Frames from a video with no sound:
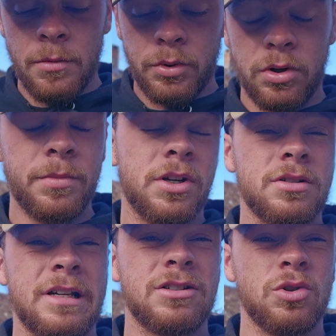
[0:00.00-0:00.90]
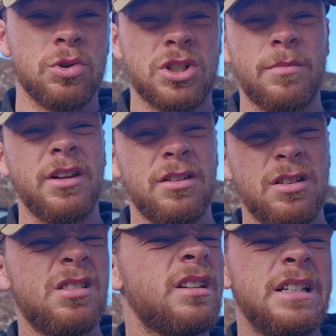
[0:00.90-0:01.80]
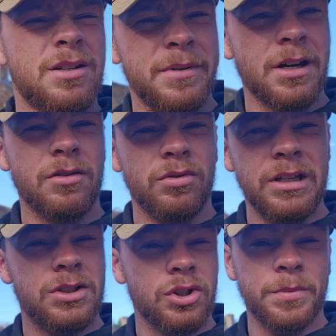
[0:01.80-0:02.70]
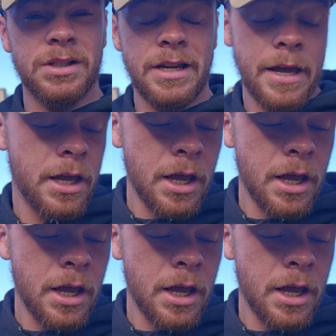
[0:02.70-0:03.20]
purely because that's not something that needs to be done on these jobs today.